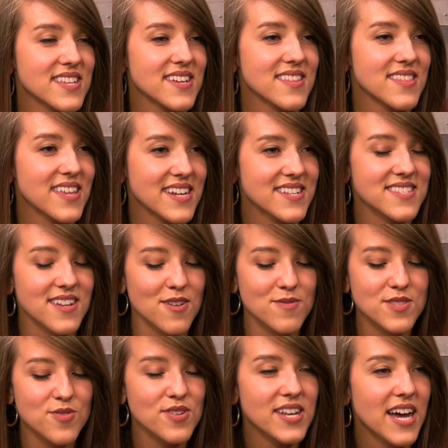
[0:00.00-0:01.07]
Like, that is not
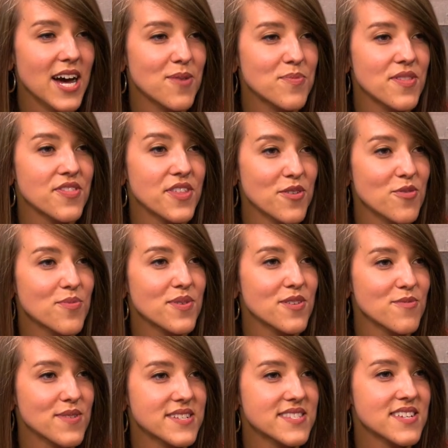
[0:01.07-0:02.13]
what's going to happen. There will be a
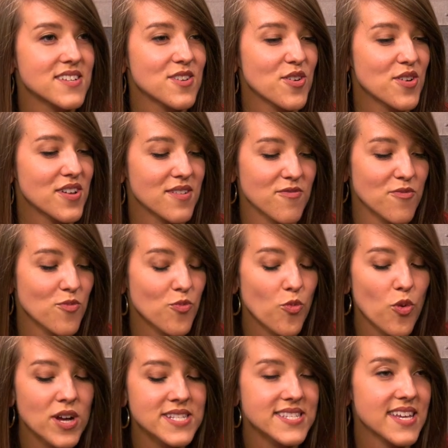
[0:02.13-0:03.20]
reason
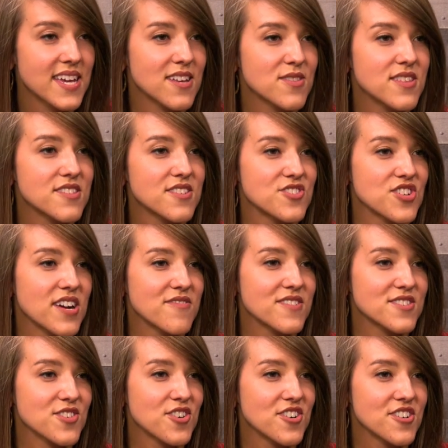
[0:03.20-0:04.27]
one day that the draft
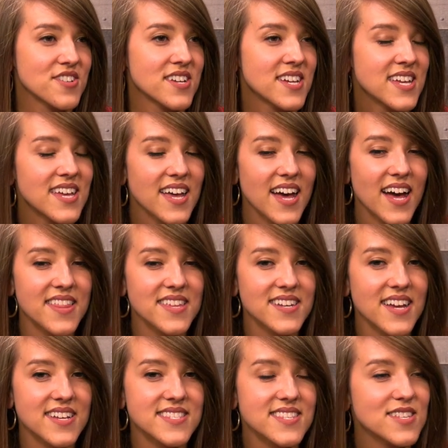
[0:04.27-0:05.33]
is called. And the
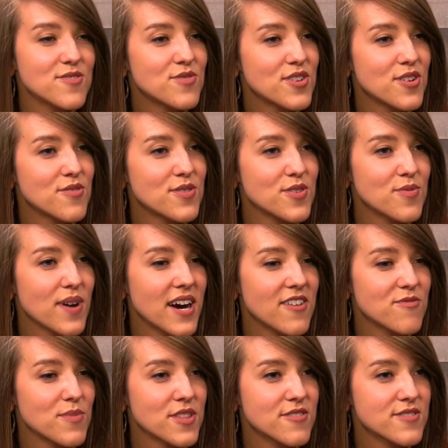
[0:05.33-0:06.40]
next thing you know, you
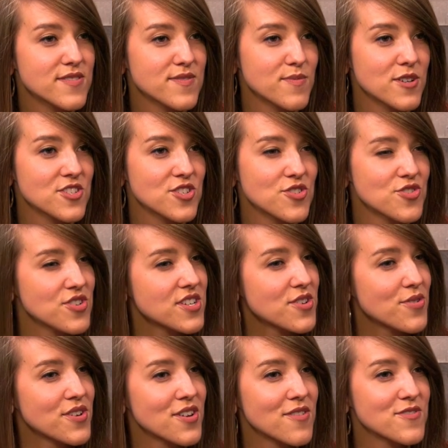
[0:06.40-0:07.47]
have mothers of small children
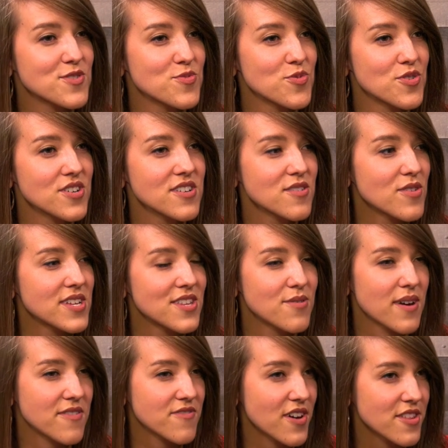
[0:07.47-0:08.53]
going off to war, and you
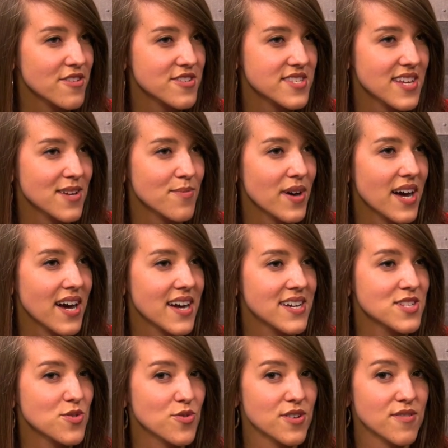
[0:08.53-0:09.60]
have fathers staying
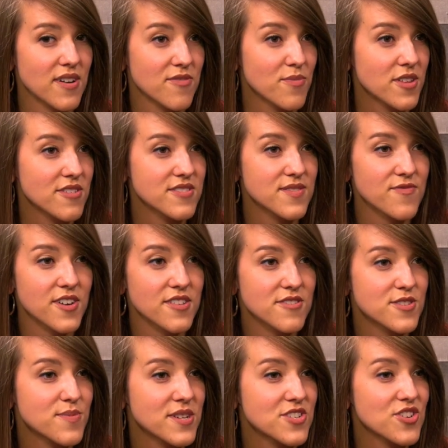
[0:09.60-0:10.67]
behind, or you have mothers and
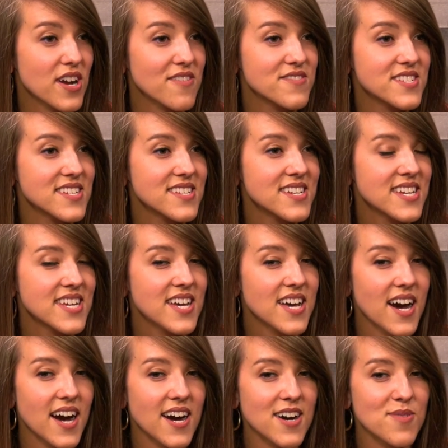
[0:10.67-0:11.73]
fathers being drafted.
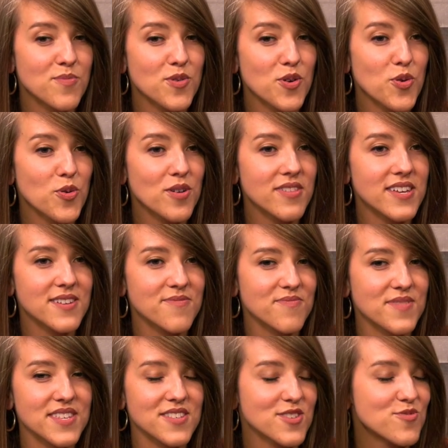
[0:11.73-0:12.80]
Or, like,
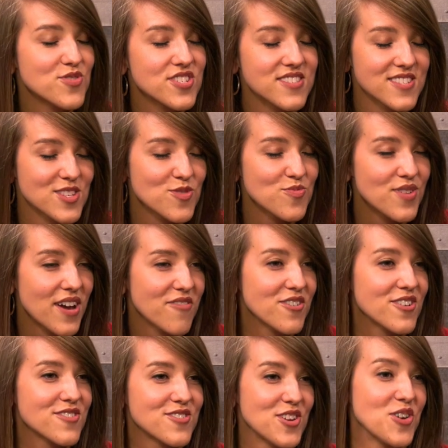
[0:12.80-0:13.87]
you
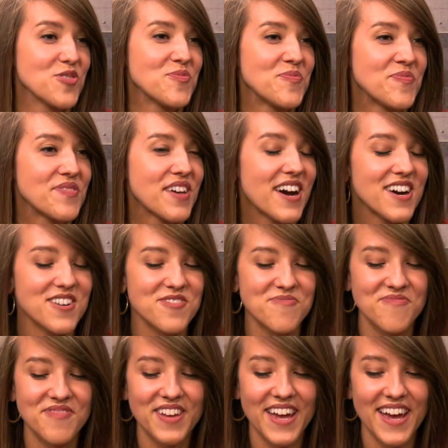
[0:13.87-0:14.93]
never know.
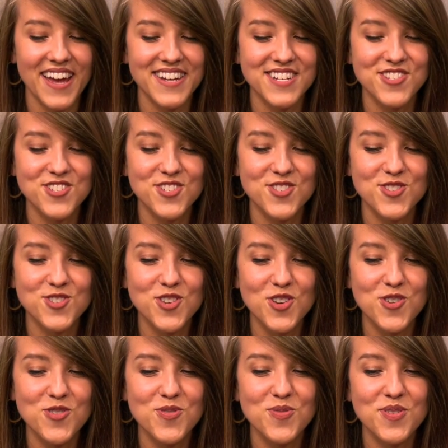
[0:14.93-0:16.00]
And it's just
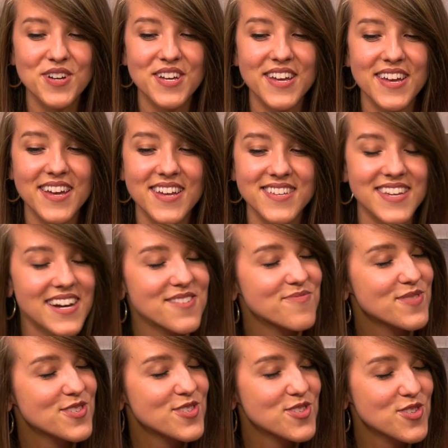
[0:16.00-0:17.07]
so... yeah,
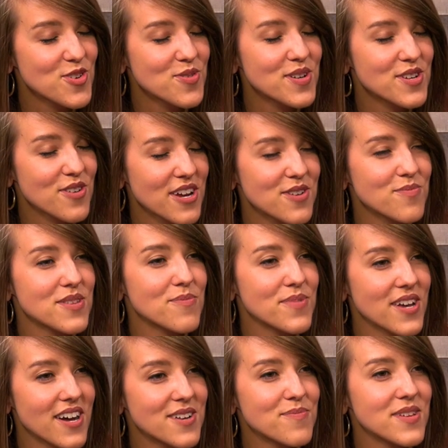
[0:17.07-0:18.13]
so incredibly
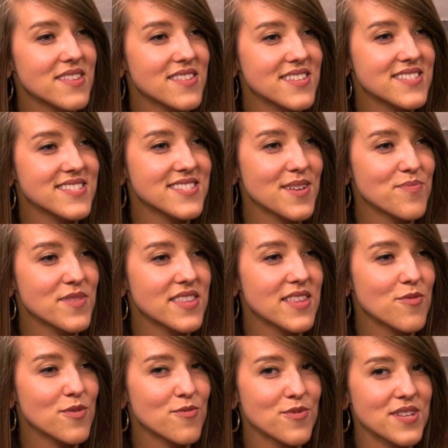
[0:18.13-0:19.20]
beyond me that this is something that
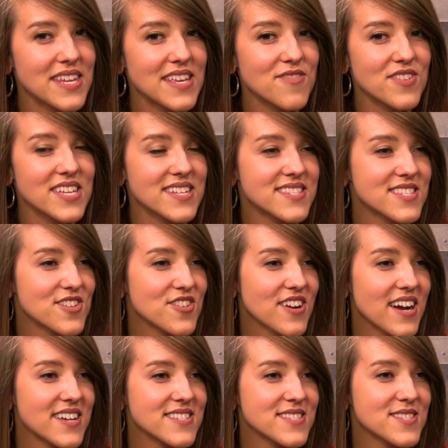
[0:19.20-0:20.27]
we would even consider
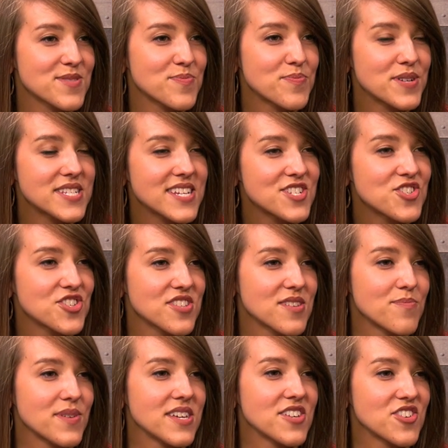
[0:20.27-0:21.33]
as potentially
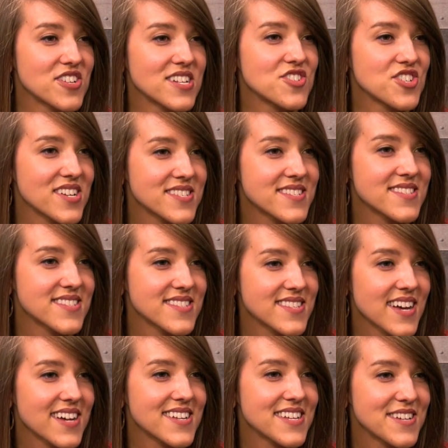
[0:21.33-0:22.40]
being good and just in
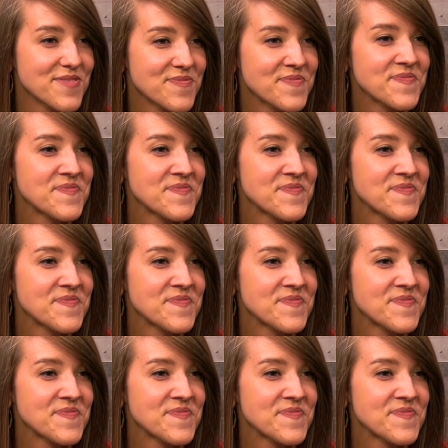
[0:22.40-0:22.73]
society.